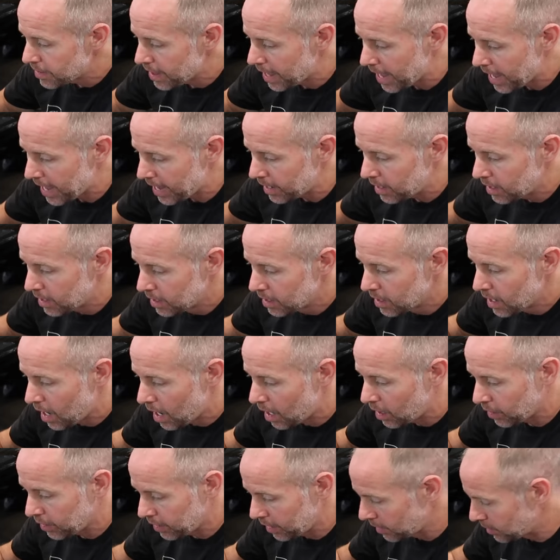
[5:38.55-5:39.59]
that
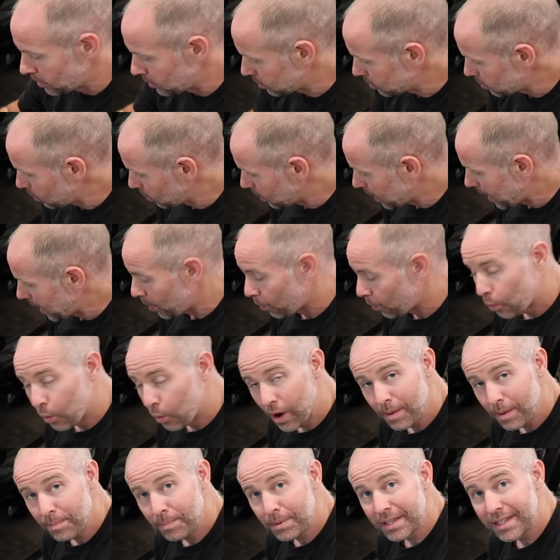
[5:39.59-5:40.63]
I'm gonna just kind of
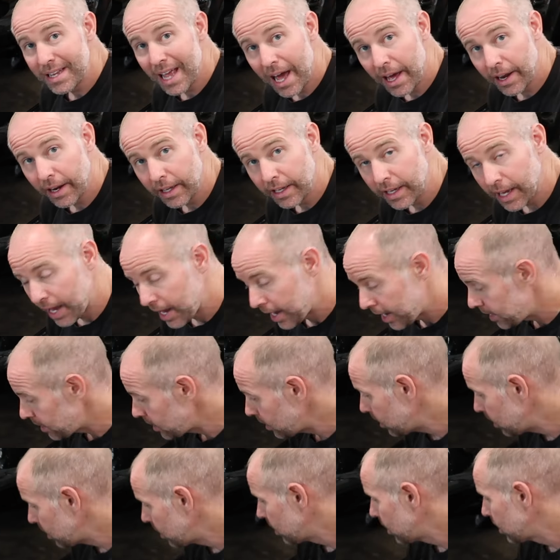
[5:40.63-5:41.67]
wipe it down again.
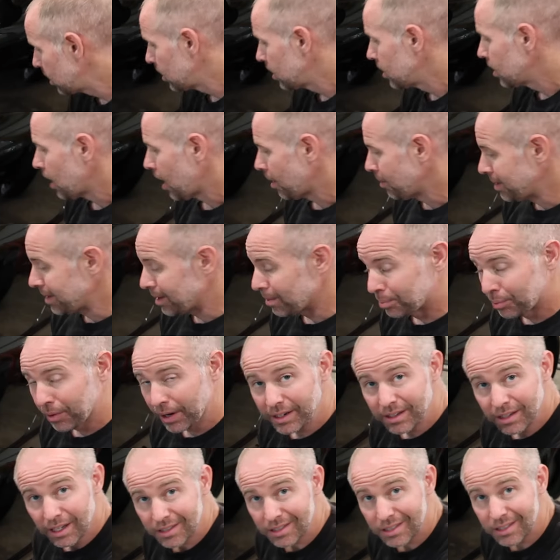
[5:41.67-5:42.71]
I mean, the
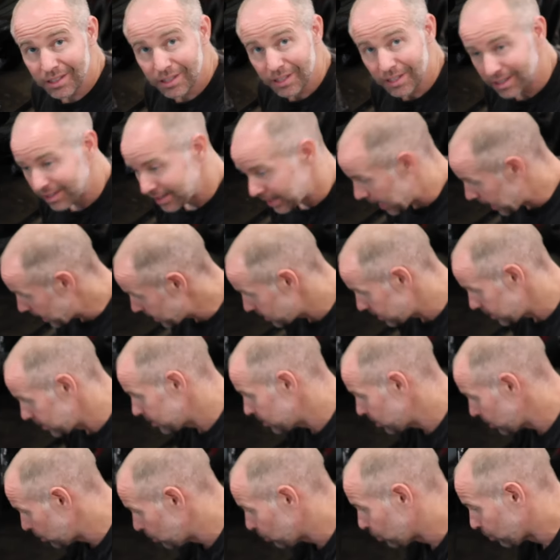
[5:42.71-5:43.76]
brake dust is just nasty,
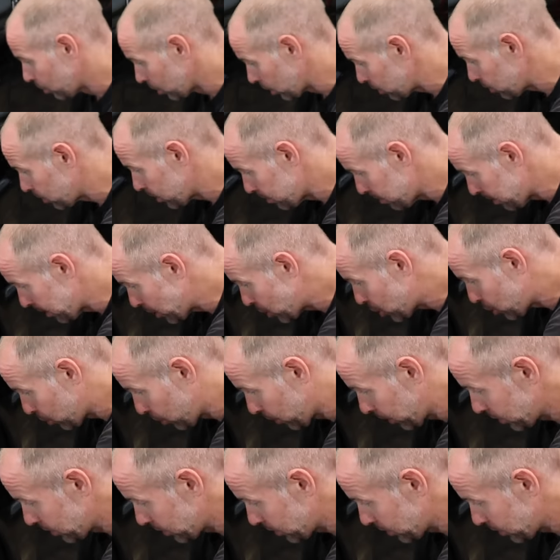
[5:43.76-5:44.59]
so you really wanna make sure